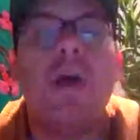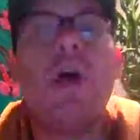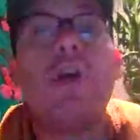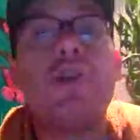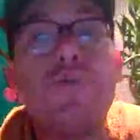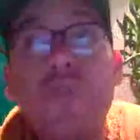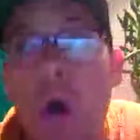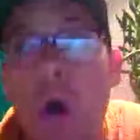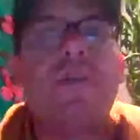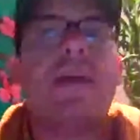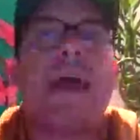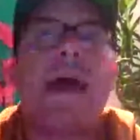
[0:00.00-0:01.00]
You know
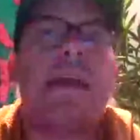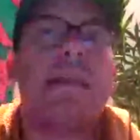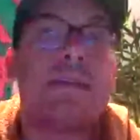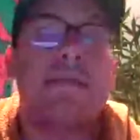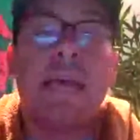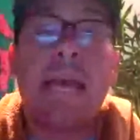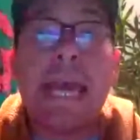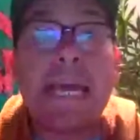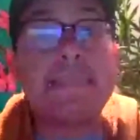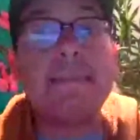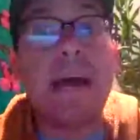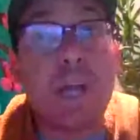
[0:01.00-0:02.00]
the catalyst.
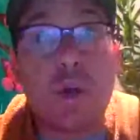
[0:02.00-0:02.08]
It's not a